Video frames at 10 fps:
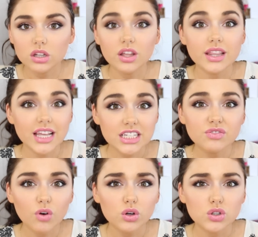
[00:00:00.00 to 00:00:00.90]
the
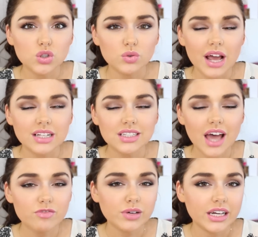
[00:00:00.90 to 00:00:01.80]
next photo shoot I didn't
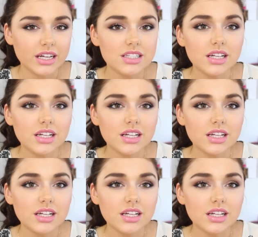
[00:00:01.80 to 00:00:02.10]
have my nails